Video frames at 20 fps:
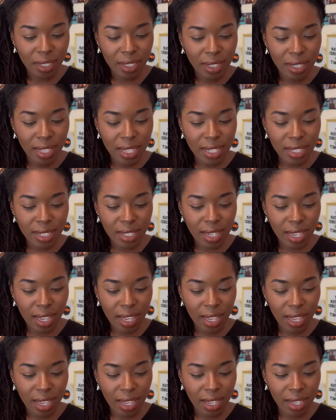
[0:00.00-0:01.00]
this
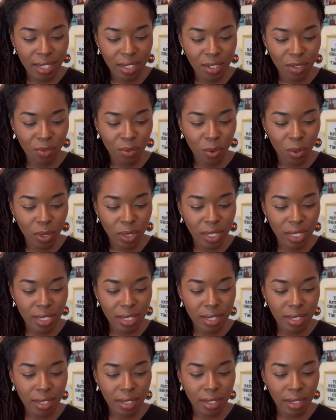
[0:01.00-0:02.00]
is for the
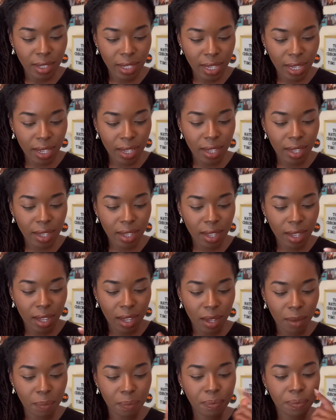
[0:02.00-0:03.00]
Slick,
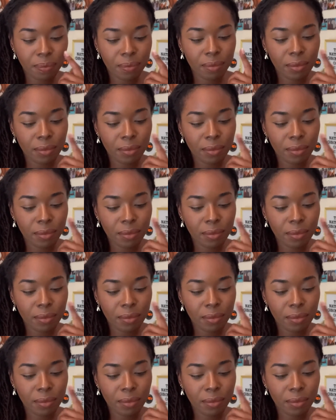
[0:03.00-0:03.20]
um,